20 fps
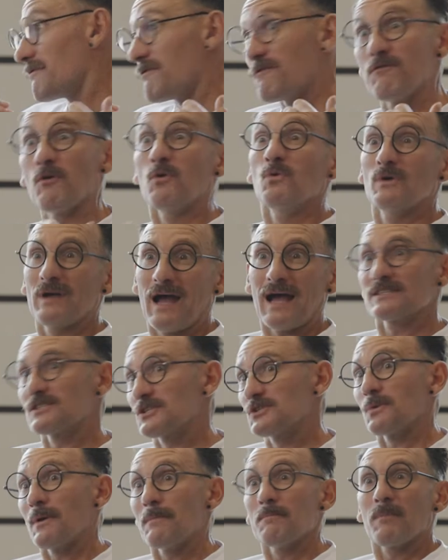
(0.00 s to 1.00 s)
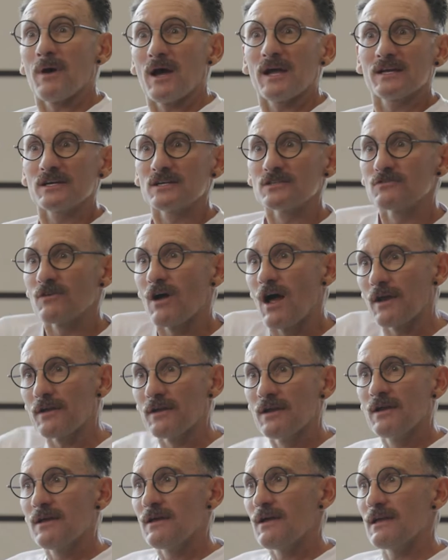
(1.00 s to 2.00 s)
full gas swim, bike and
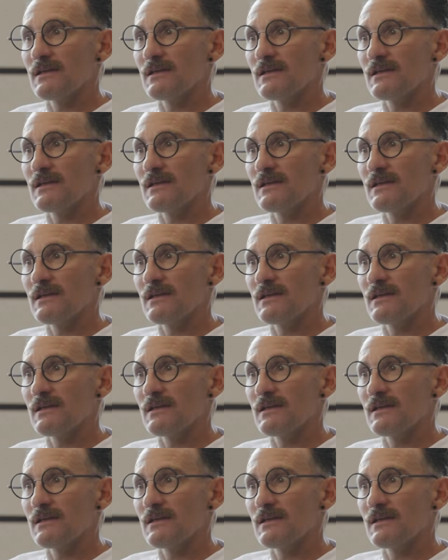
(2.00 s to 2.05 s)
run.